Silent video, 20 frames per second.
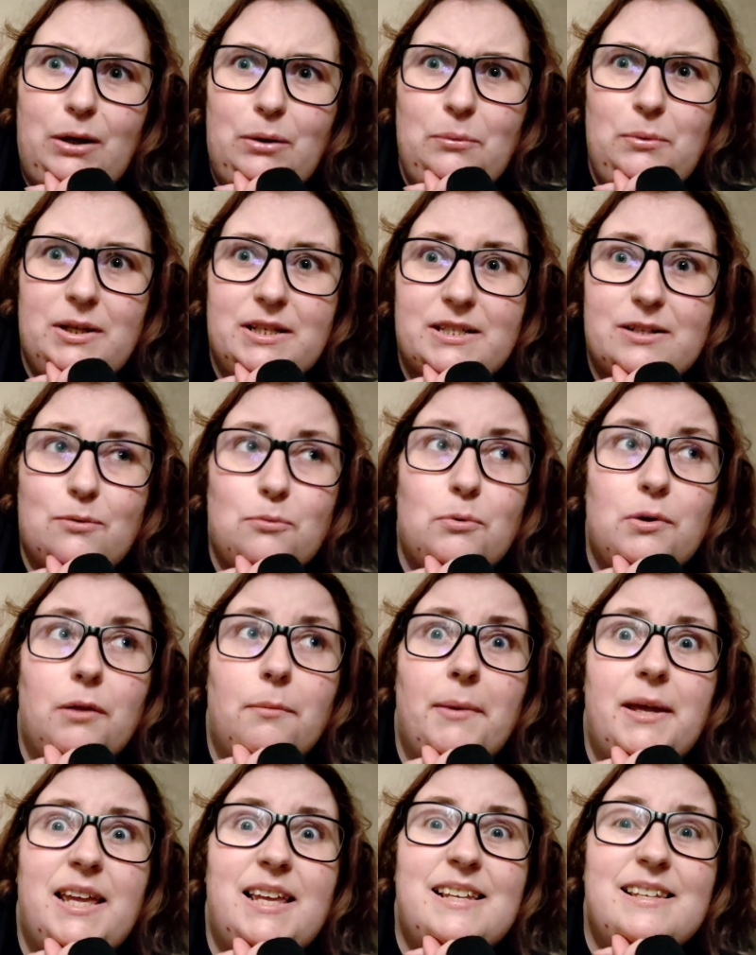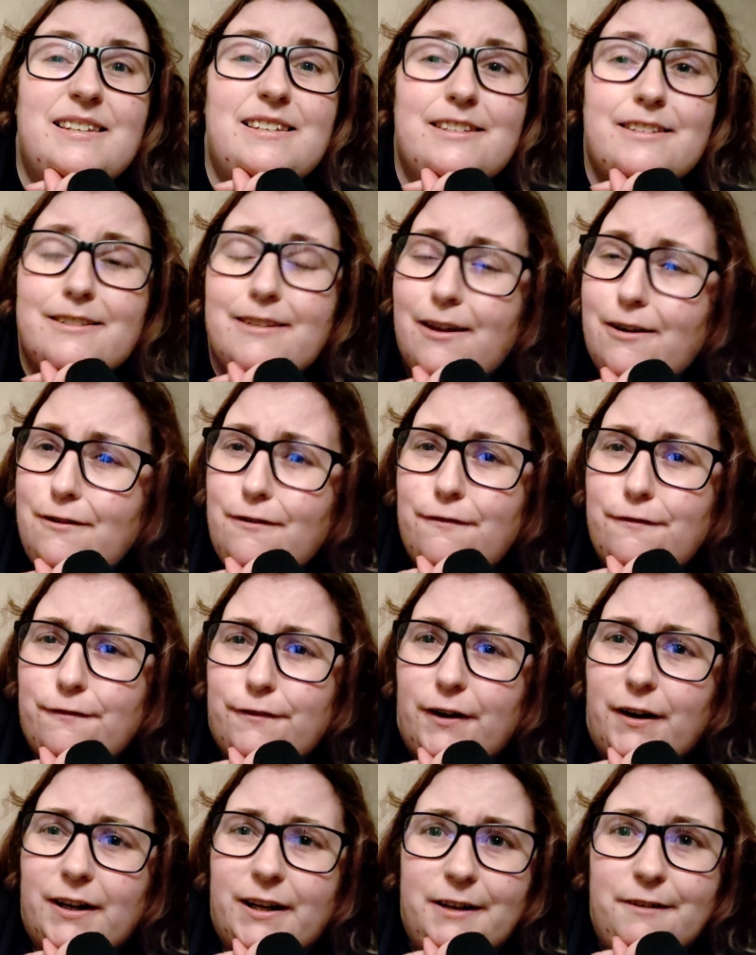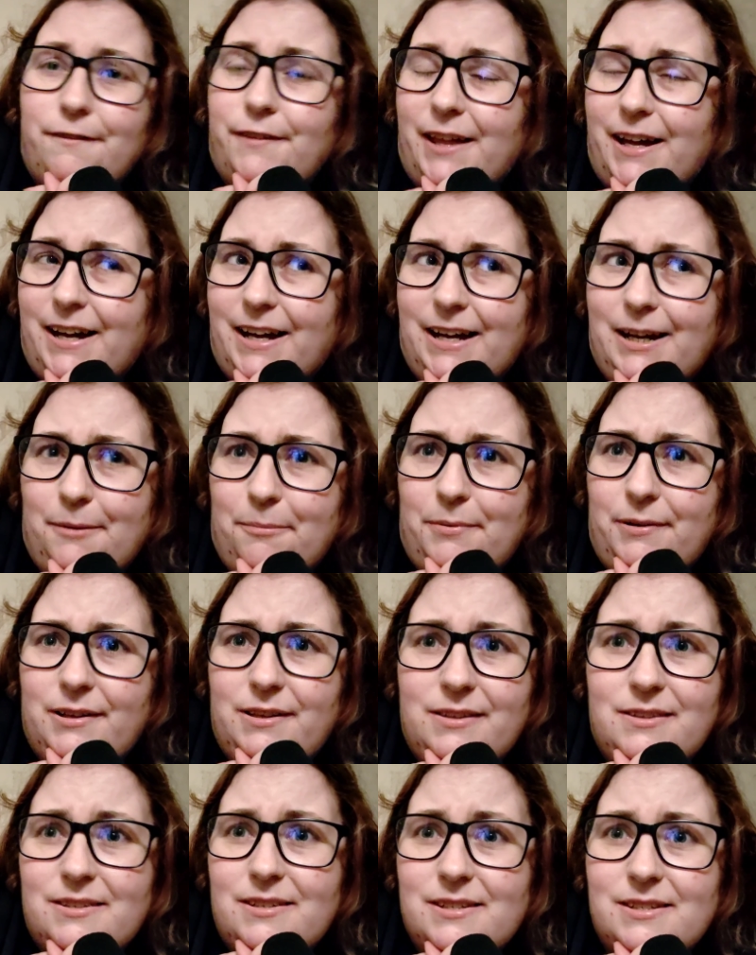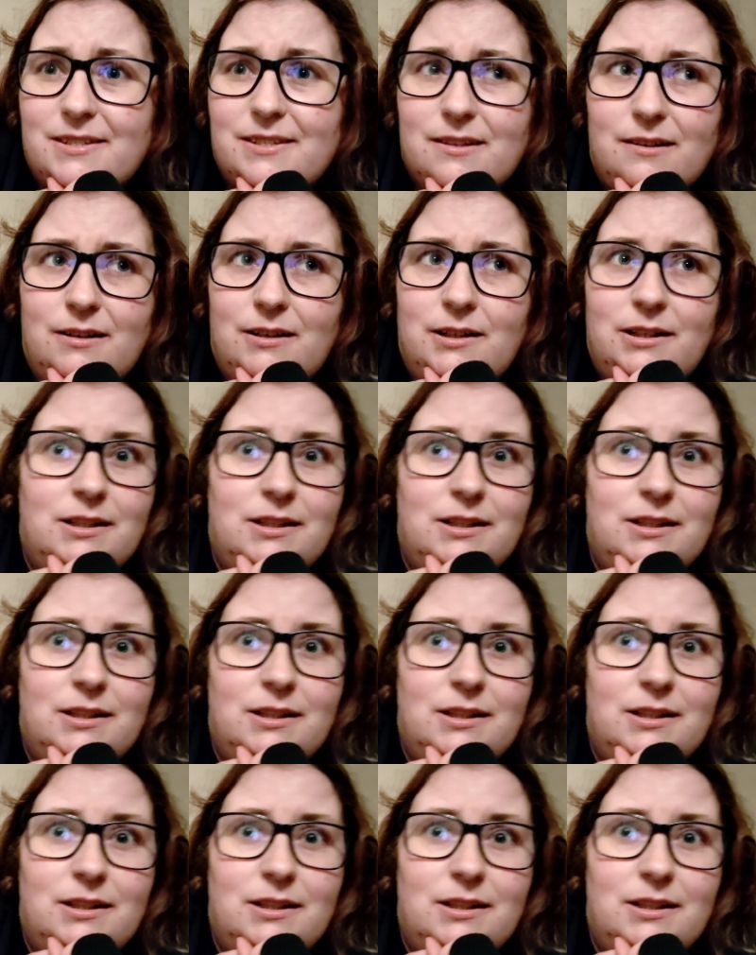which will be so fun if that happens.